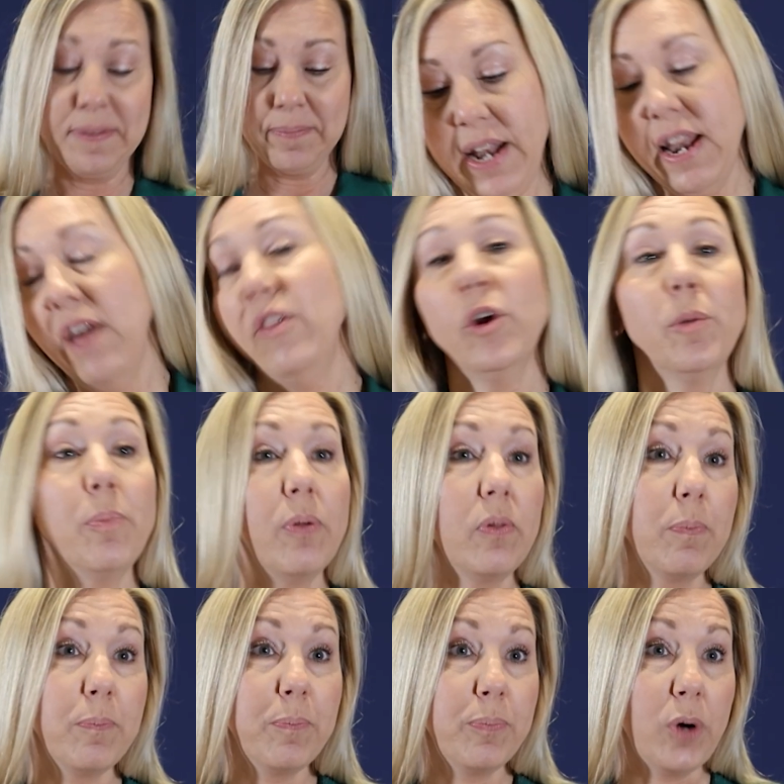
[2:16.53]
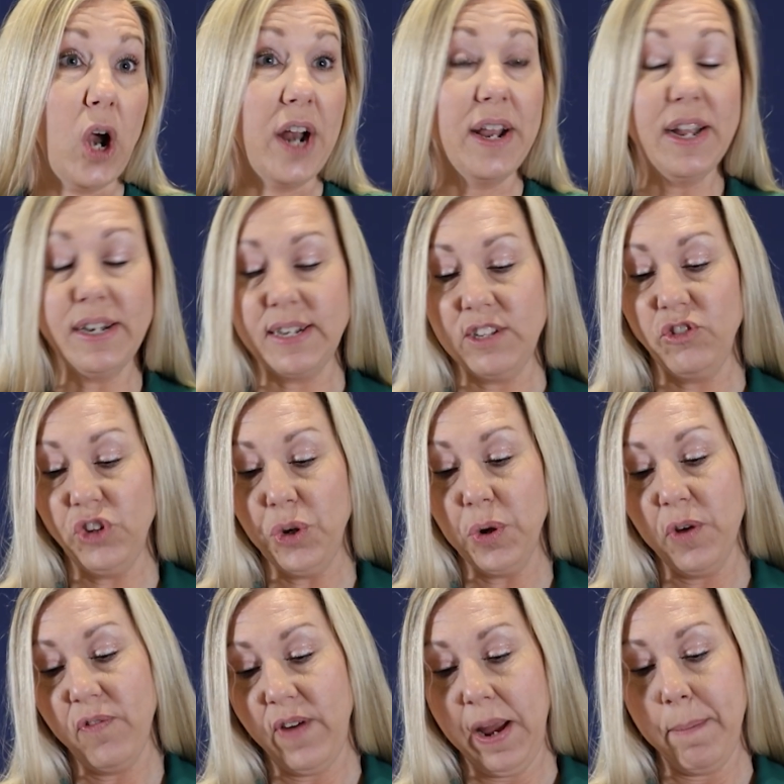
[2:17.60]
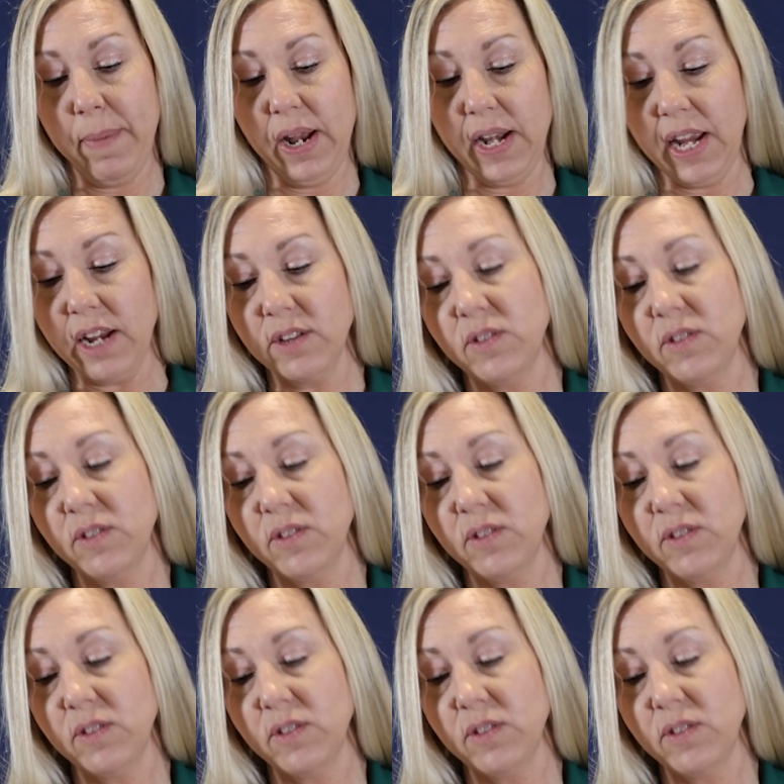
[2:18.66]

Another product is Unify Money.